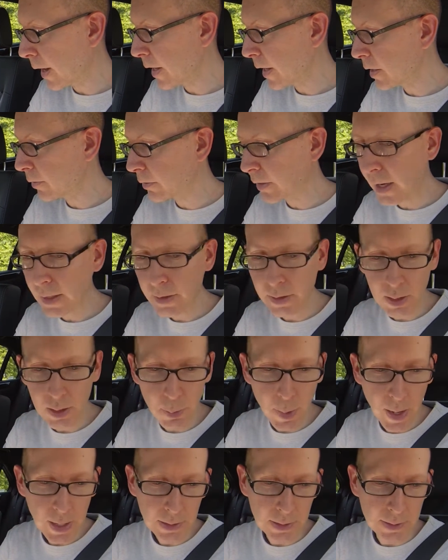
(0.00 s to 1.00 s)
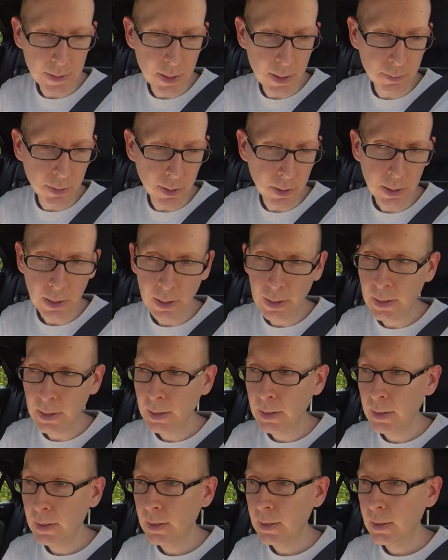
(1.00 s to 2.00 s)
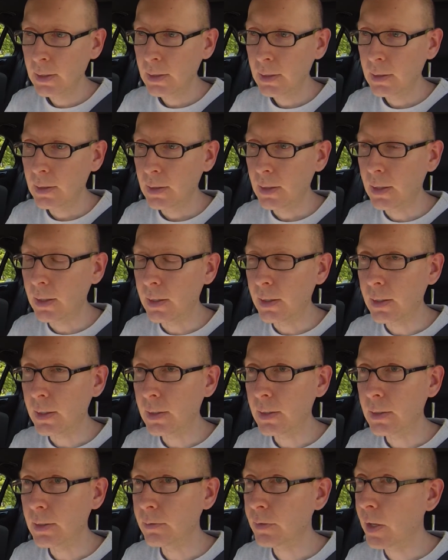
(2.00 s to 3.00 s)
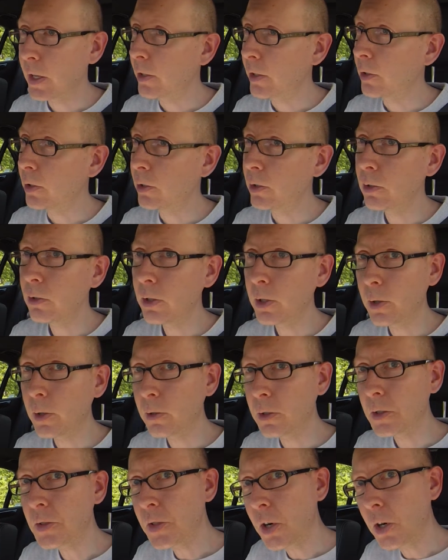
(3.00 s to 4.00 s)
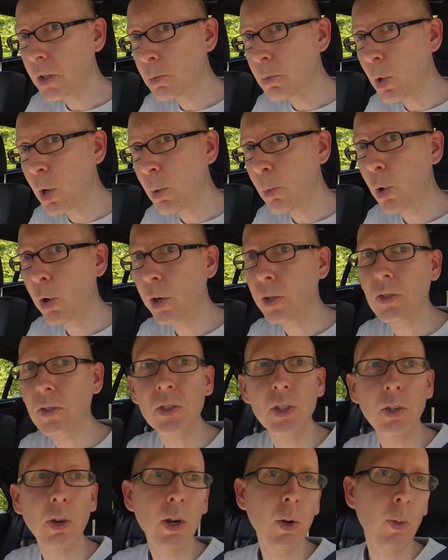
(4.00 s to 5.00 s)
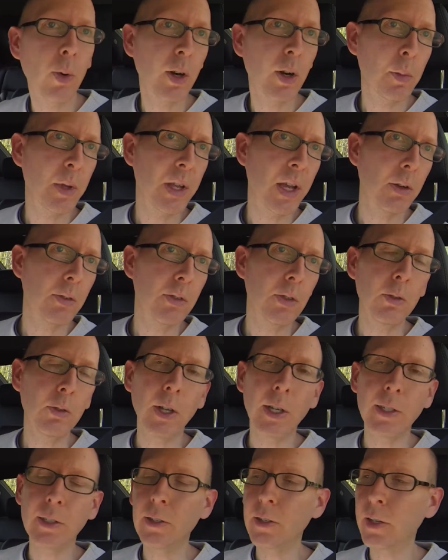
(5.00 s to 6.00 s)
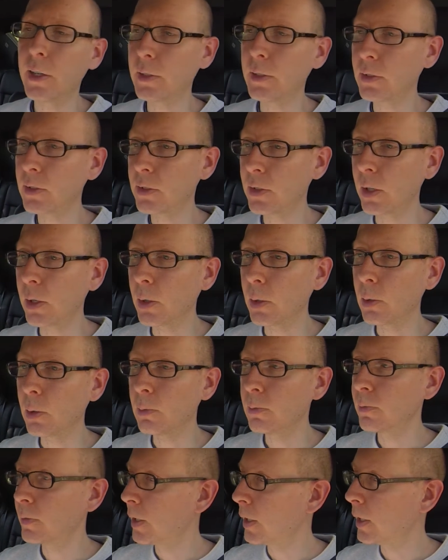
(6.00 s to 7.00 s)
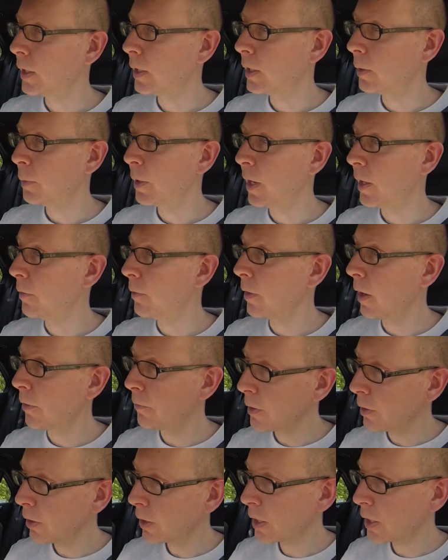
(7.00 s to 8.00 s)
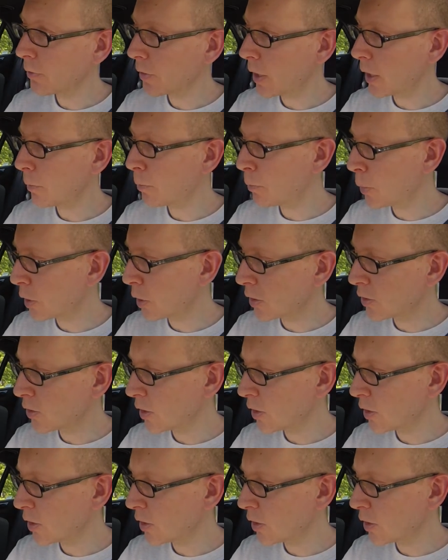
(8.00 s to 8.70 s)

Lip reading: I have got to get back to Denver. I've got an early start tomorrow morning, so I don't want to be out too late tonight. So, and I feel like I've got a pretty good